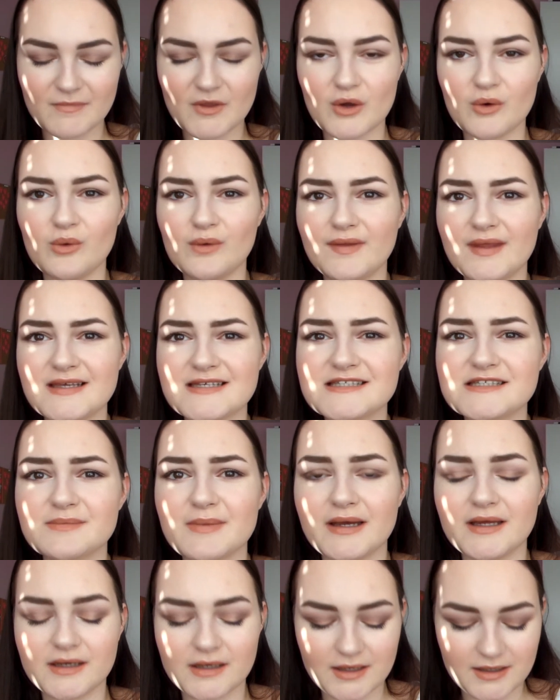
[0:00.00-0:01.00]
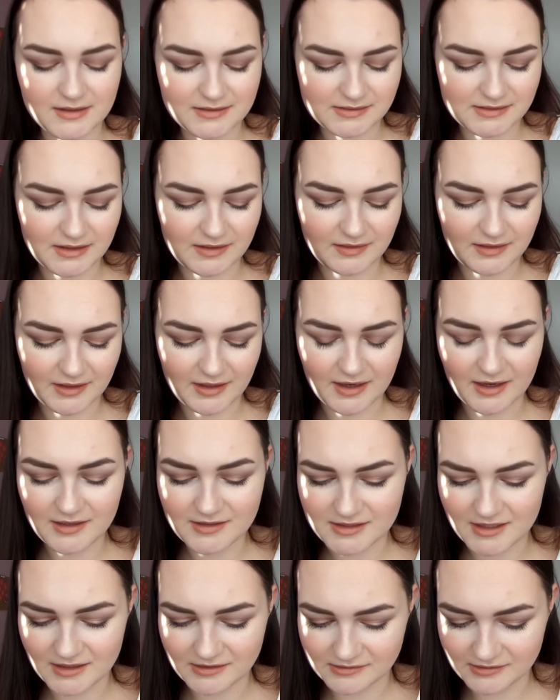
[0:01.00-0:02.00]
When they smell nice and they kind of
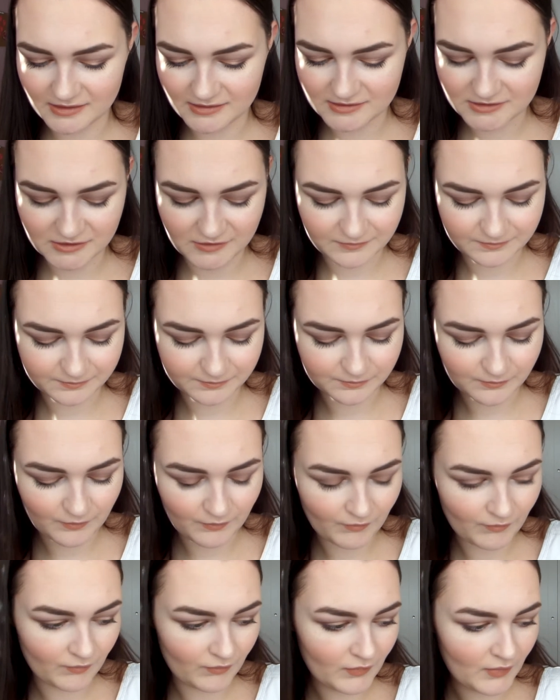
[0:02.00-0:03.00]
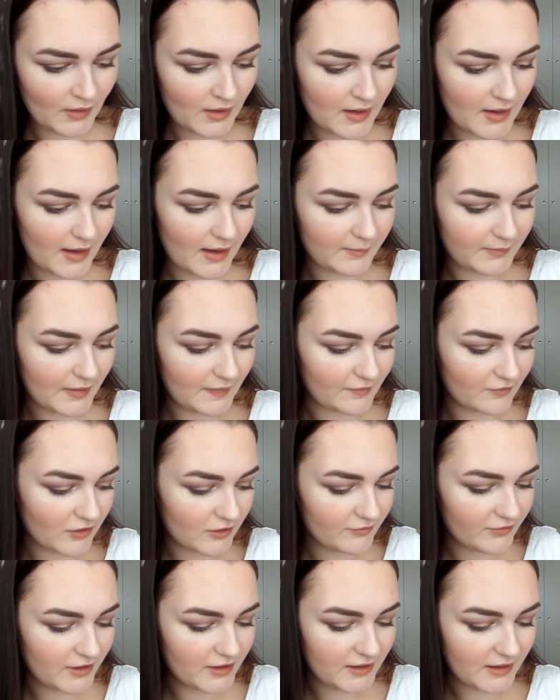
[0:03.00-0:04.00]
taste nice too. Um, yeah, they've got
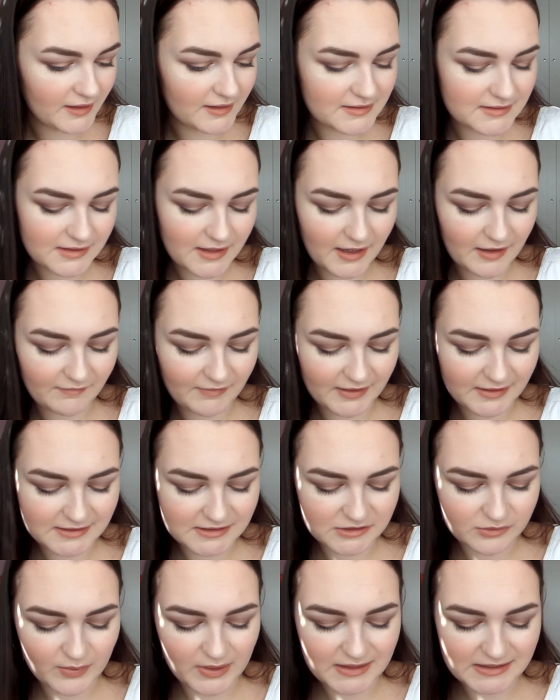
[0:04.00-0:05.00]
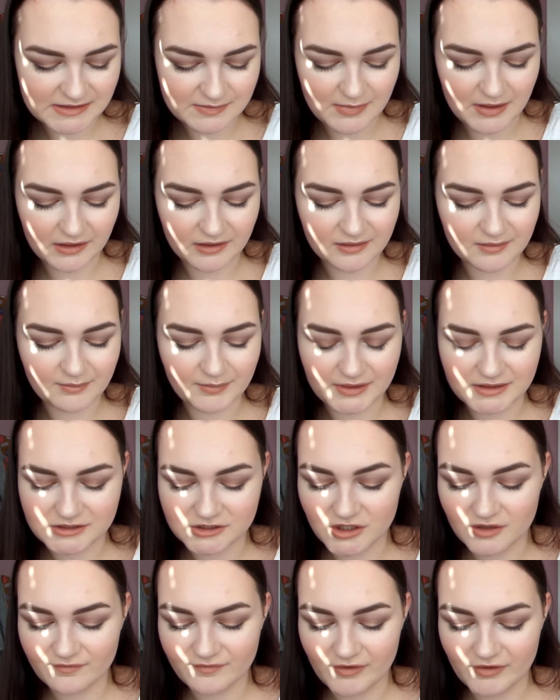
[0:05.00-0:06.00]
very nice kind of like sweet smell to them, but it's
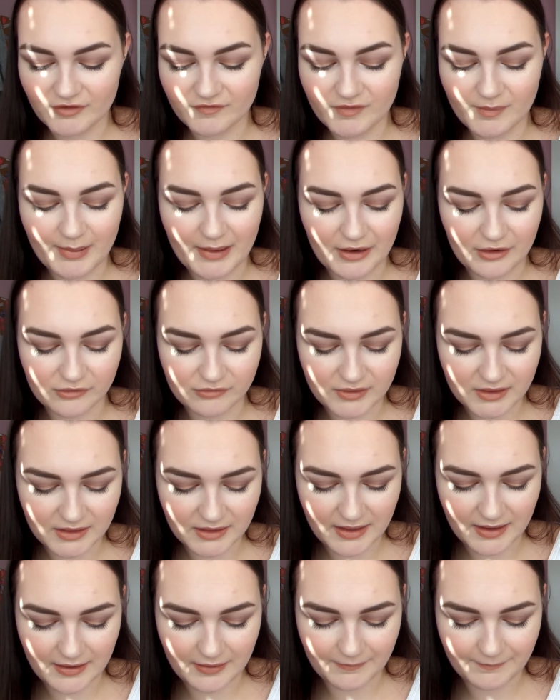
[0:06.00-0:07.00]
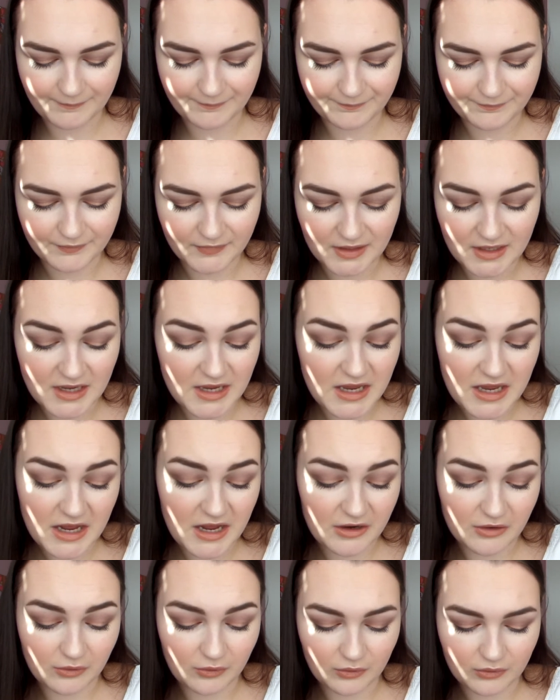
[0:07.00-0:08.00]
not very overpowering um,
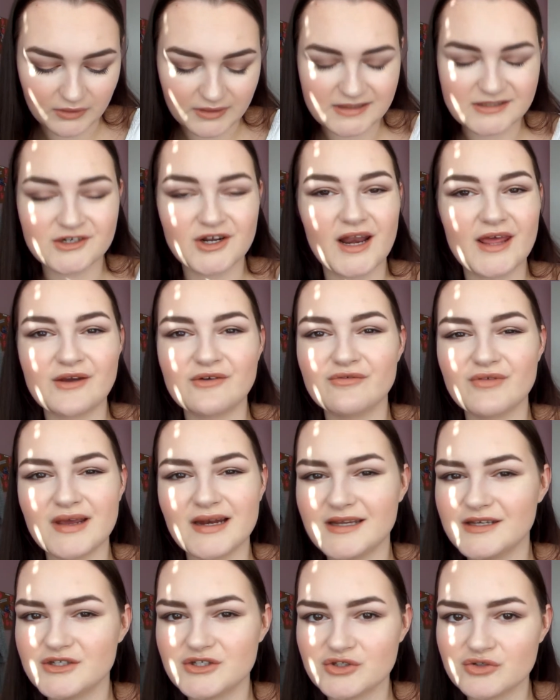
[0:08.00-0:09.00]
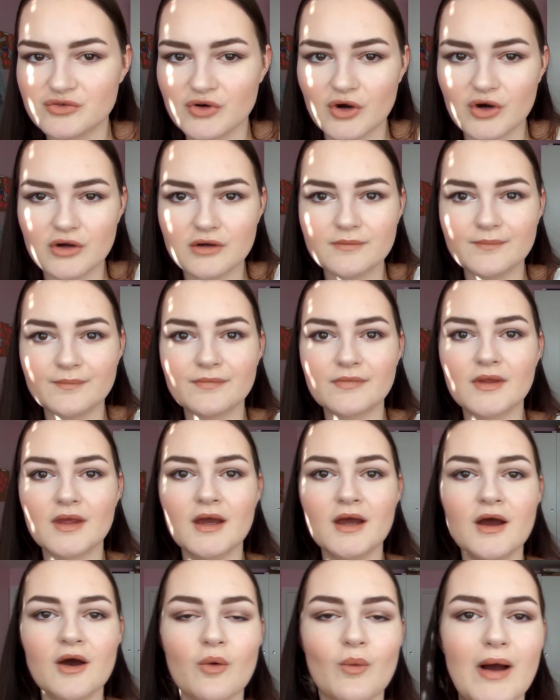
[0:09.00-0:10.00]
at all. It's not like really strong.
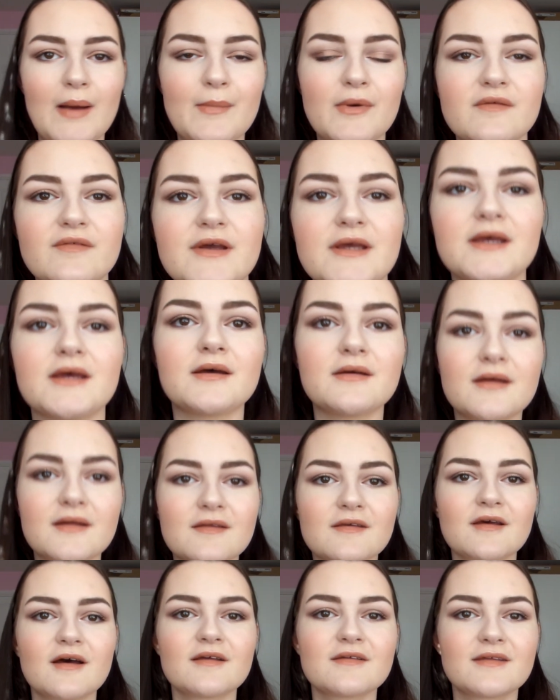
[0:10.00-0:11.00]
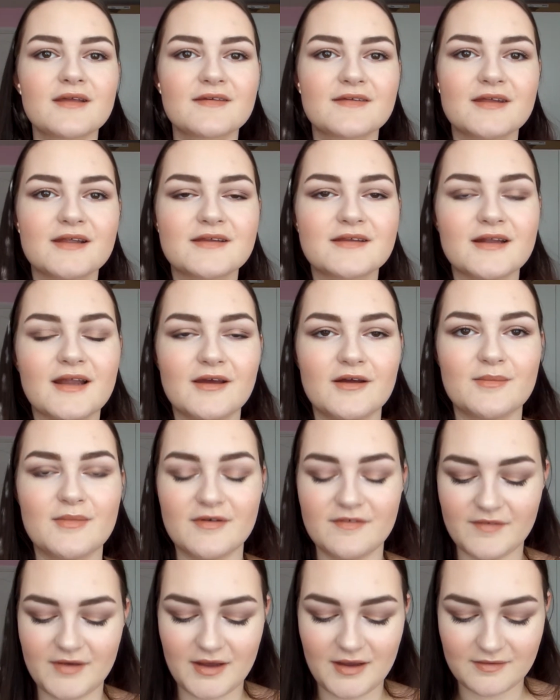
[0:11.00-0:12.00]
Oh, I'm over here. It's because there's this light on my
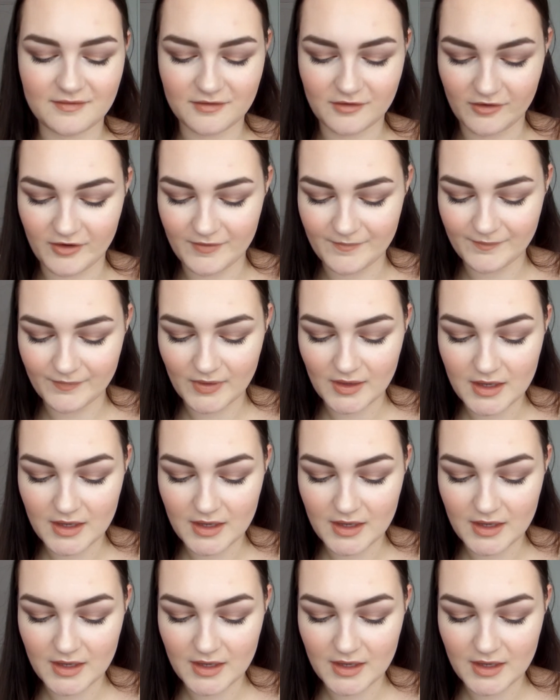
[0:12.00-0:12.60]
face, sorry.